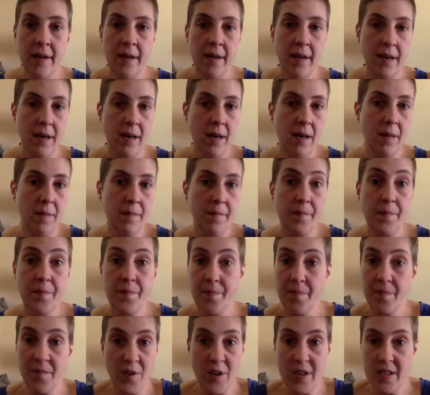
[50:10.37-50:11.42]

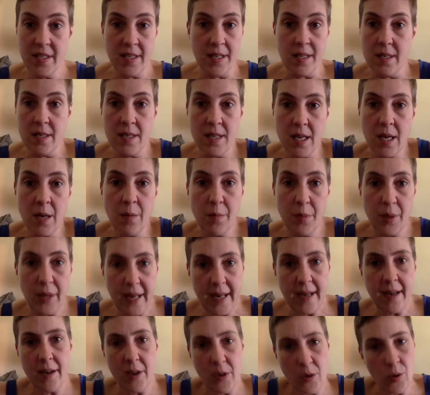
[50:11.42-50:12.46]
For instance, the
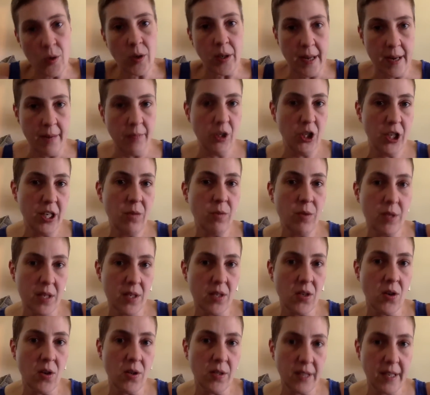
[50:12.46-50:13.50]
complainant who claimed she was
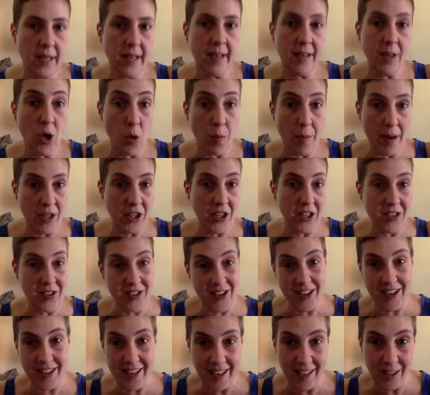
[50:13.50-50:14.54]
assaulted in Gomeshi's
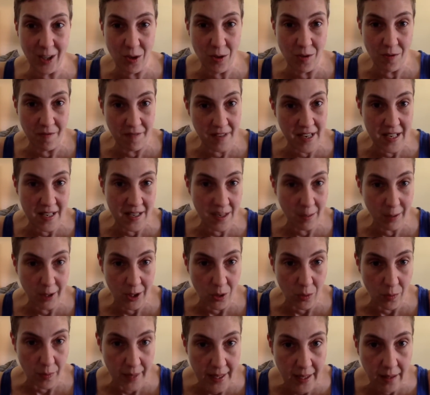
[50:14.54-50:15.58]
yellow
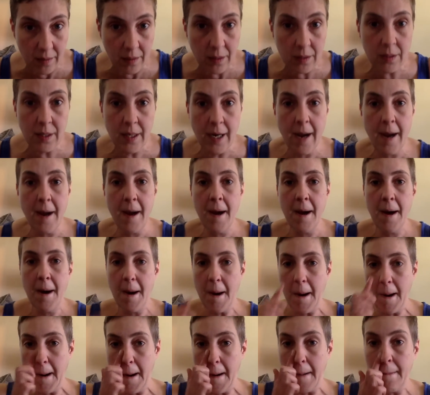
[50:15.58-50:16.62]
VW Beetle,
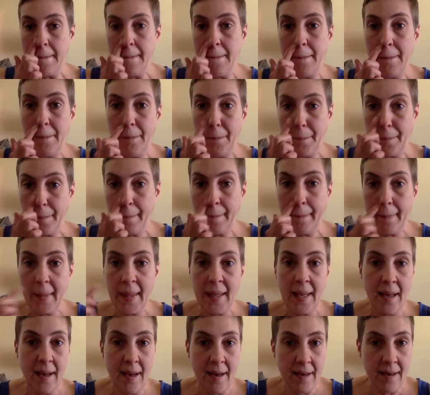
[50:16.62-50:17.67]

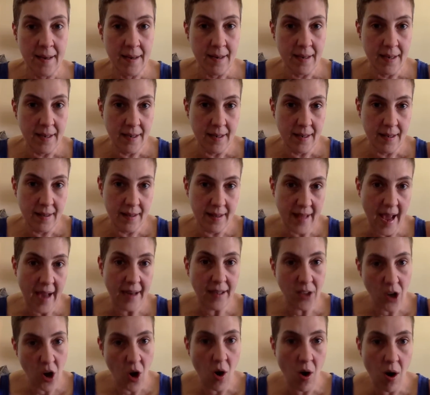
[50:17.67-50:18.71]
that
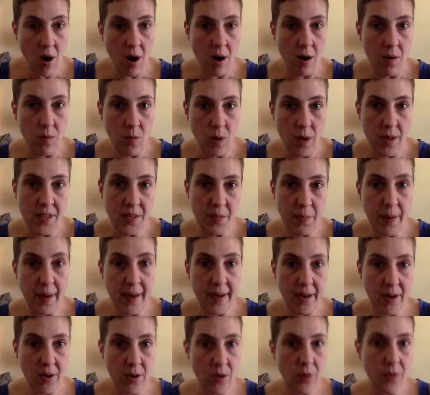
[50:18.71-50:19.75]
car was, by
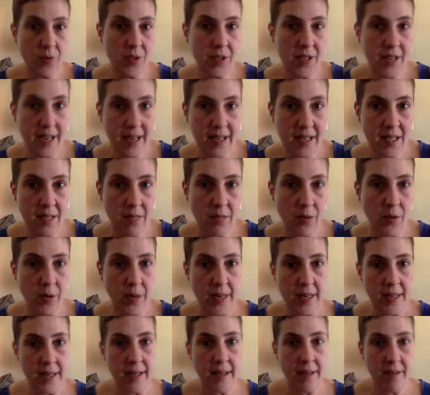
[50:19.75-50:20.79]
her own
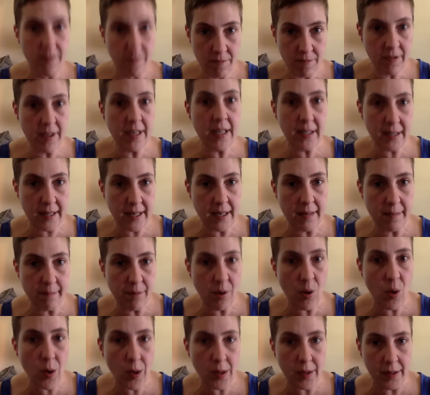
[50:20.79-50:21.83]
testimony, really
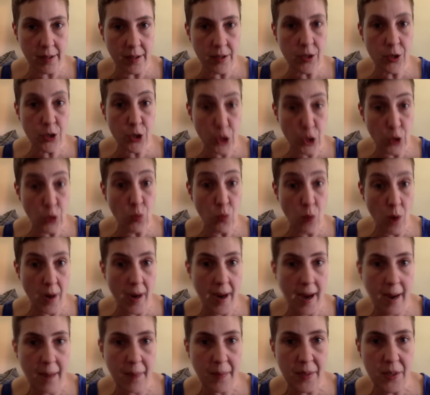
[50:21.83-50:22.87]
important to what
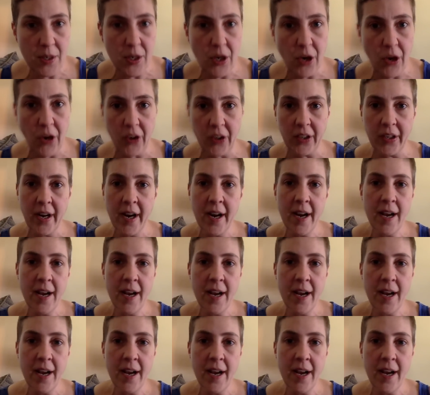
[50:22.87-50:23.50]
happened to her.